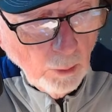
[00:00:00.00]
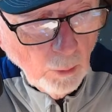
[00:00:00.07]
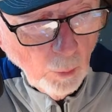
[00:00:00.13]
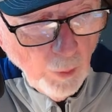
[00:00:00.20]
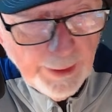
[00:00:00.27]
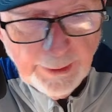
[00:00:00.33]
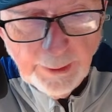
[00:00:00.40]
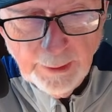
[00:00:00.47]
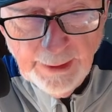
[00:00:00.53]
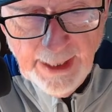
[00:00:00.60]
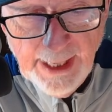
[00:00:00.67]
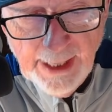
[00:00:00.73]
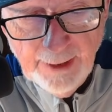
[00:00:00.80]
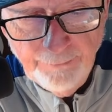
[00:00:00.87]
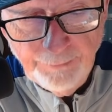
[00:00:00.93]
we could
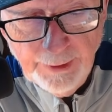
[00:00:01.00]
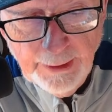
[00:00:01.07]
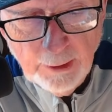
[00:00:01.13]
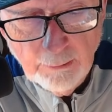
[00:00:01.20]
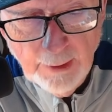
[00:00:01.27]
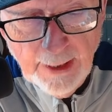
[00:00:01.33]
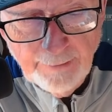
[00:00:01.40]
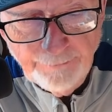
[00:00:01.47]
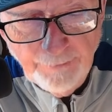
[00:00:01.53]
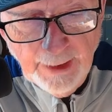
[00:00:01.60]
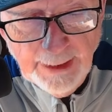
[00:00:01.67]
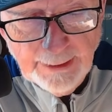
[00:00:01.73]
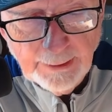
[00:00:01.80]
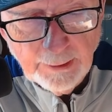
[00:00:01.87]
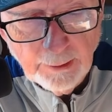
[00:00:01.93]
have the
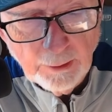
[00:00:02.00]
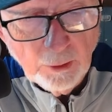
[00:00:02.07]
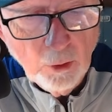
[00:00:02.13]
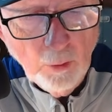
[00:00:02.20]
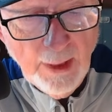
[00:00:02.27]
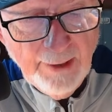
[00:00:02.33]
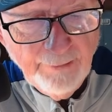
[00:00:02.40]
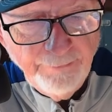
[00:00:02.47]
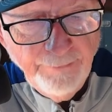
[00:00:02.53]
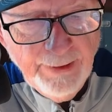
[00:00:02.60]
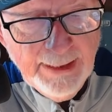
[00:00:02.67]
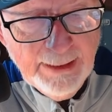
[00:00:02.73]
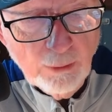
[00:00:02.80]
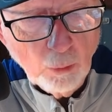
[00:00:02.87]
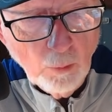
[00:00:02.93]
graphite
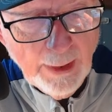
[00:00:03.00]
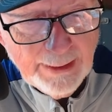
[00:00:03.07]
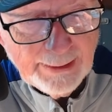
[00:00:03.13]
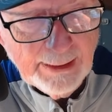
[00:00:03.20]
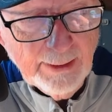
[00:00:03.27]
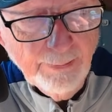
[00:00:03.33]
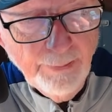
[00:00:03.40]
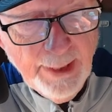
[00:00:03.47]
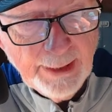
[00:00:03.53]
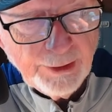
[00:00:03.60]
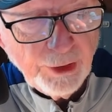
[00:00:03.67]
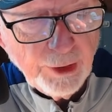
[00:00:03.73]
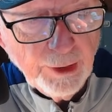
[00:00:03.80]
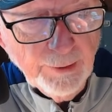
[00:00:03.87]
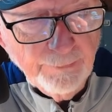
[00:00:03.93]
graphene resin
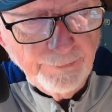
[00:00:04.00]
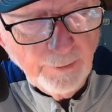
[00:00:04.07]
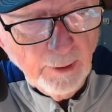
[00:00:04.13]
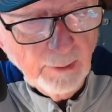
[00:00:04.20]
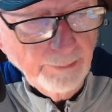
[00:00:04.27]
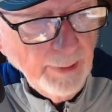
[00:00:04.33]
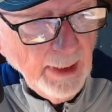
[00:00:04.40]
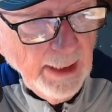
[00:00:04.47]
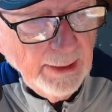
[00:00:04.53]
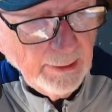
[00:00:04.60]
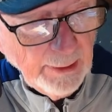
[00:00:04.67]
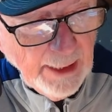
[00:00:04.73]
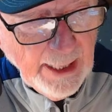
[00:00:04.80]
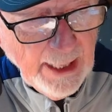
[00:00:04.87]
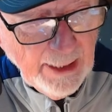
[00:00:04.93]
mix confirmed by a
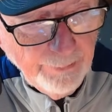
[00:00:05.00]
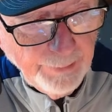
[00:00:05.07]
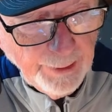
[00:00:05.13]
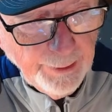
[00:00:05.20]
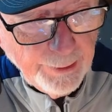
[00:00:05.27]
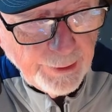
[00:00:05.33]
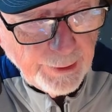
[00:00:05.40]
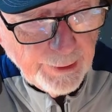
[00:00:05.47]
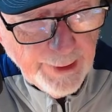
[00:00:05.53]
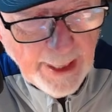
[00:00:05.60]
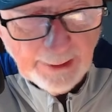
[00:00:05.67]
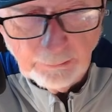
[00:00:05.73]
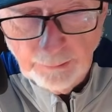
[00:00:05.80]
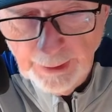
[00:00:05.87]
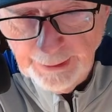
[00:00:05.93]
lab, but it's
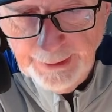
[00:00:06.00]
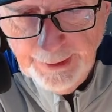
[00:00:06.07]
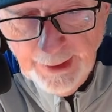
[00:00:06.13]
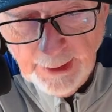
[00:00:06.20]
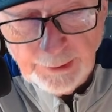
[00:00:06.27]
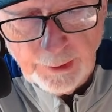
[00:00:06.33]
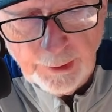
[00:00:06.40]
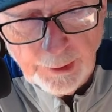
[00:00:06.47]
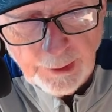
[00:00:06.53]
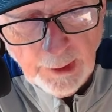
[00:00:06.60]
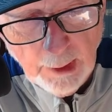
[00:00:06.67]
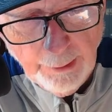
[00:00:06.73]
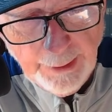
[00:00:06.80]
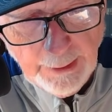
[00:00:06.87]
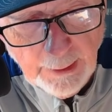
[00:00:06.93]
not really
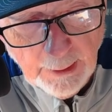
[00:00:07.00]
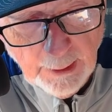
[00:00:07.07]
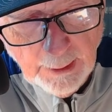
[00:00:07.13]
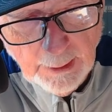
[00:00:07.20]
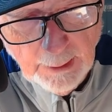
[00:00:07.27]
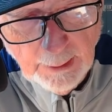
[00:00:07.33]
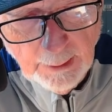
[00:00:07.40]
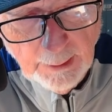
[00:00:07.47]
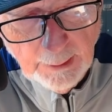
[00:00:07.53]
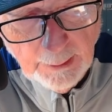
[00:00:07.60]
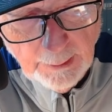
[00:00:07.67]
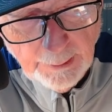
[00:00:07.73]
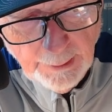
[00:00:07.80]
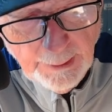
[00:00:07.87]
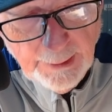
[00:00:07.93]
necessary.
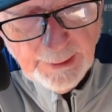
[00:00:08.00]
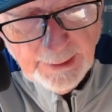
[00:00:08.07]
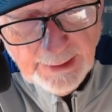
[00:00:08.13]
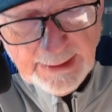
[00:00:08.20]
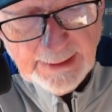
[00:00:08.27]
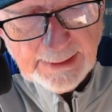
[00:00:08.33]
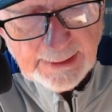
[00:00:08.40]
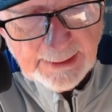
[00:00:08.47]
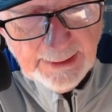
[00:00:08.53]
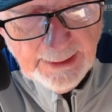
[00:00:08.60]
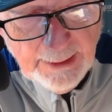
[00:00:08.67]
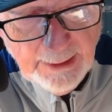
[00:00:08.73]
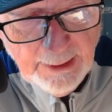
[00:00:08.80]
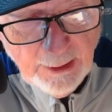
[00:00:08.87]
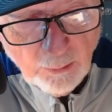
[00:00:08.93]
The
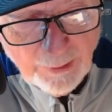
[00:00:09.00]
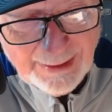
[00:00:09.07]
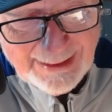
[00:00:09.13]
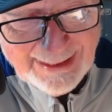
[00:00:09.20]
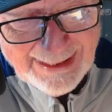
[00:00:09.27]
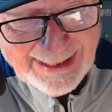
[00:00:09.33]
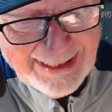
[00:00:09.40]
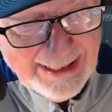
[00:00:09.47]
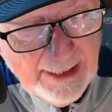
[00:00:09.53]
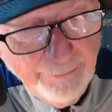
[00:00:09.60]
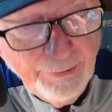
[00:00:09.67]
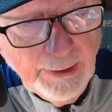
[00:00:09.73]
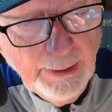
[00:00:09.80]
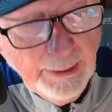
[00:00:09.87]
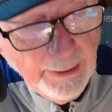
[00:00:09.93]
DC
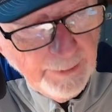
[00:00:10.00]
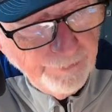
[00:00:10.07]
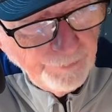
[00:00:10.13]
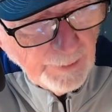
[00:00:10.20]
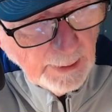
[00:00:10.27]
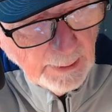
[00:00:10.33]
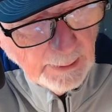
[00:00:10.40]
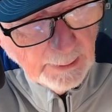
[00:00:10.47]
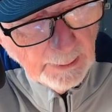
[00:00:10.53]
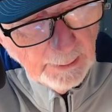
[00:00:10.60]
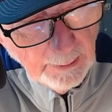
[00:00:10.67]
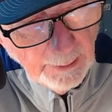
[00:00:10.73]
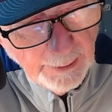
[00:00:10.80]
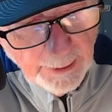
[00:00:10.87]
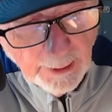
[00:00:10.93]
resistivity
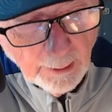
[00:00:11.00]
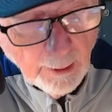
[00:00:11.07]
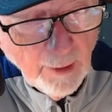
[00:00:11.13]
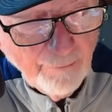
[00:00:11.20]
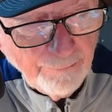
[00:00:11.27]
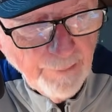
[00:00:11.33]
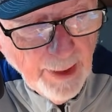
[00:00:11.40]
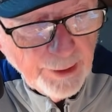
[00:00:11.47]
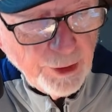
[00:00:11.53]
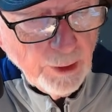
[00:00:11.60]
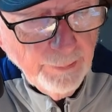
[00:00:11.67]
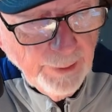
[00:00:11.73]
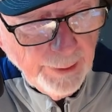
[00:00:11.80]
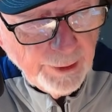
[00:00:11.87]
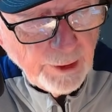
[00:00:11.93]
and the RF
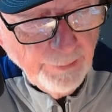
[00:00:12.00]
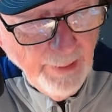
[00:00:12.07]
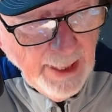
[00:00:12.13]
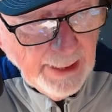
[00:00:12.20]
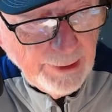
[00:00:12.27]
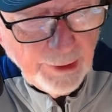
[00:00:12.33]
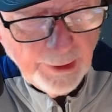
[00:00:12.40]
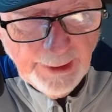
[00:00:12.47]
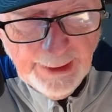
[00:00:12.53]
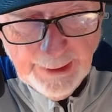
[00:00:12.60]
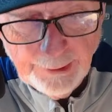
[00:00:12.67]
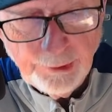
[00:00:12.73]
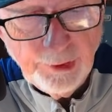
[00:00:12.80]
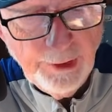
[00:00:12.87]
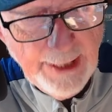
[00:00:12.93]
measurements match
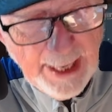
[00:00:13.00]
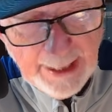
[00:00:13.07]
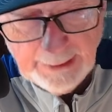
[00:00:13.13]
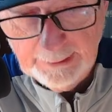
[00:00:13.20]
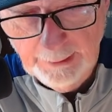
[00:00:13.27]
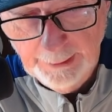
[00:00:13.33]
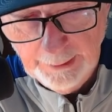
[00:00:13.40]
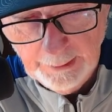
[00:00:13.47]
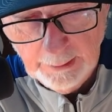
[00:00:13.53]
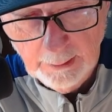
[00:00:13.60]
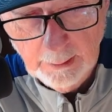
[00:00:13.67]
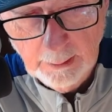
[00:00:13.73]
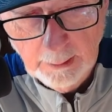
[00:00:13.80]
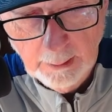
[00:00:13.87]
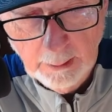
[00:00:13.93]
exactly
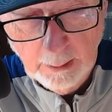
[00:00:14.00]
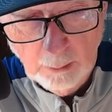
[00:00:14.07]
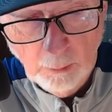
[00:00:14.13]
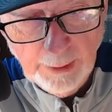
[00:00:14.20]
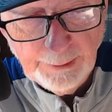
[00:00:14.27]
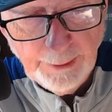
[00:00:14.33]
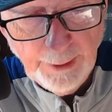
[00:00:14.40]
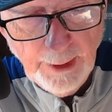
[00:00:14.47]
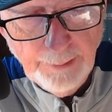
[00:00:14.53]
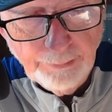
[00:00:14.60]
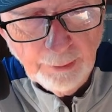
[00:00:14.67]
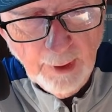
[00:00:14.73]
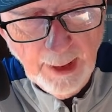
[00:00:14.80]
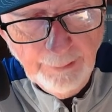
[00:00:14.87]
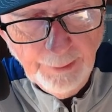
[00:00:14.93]
what they
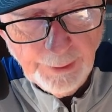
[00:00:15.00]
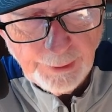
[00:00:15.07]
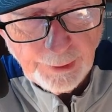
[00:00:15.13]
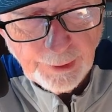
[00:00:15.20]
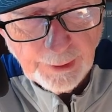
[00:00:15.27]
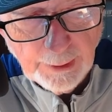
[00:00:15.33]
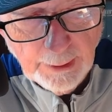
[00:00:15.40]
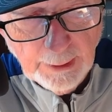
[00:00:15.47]
promise